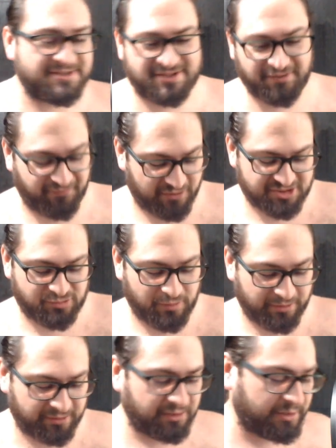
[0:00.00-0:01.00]
first
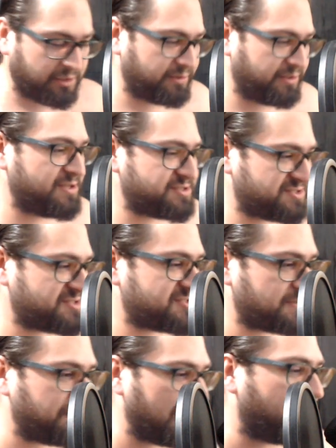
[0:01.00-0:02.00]
one clearly is the
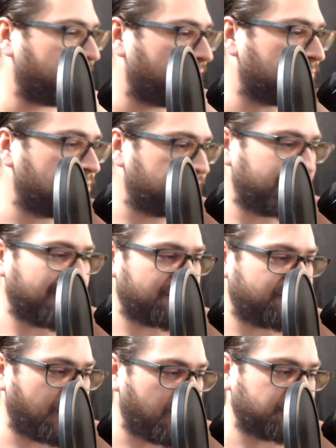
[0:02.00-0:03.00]
superior movie out of
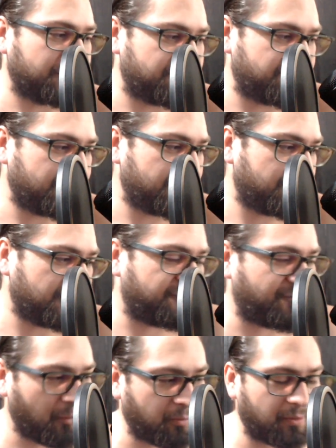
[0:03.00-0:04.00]
all of the
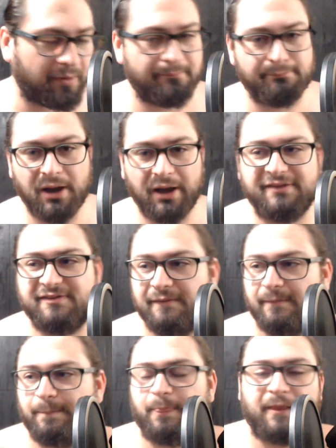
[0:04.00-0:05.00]
four, but
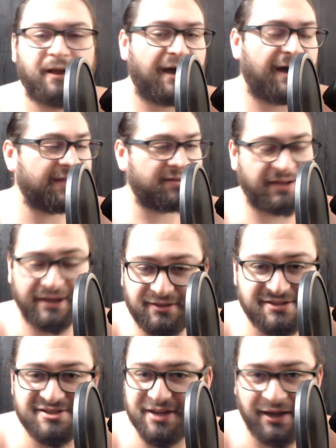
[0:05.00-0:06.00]
I like the
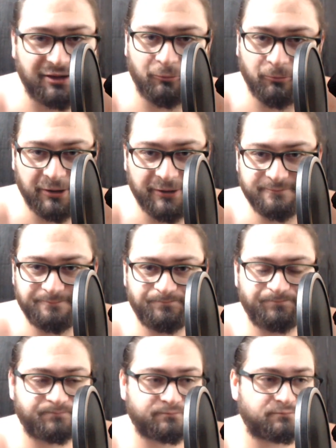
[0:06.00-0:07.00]
second one.
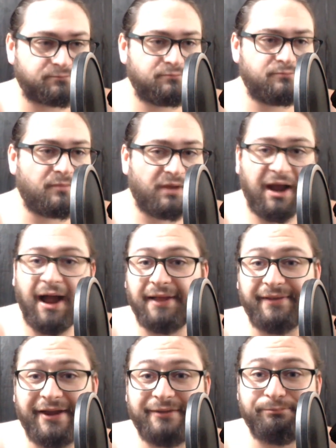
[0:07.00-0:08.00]
I
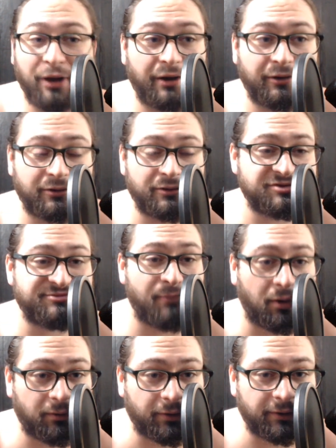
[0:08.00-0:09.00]
like Predators
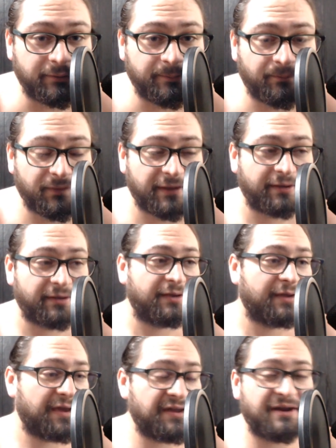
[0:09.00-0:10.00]
more,
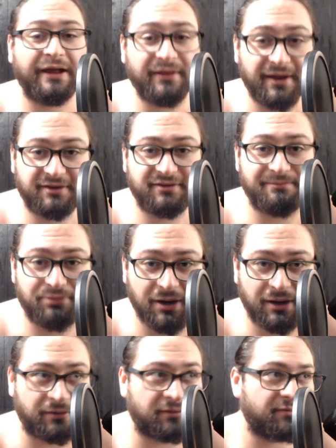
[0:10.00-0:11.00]
and I like the
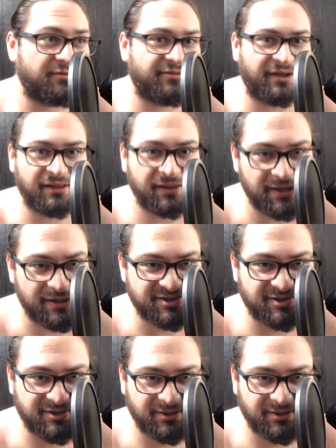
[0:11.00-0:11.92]
Predator the least.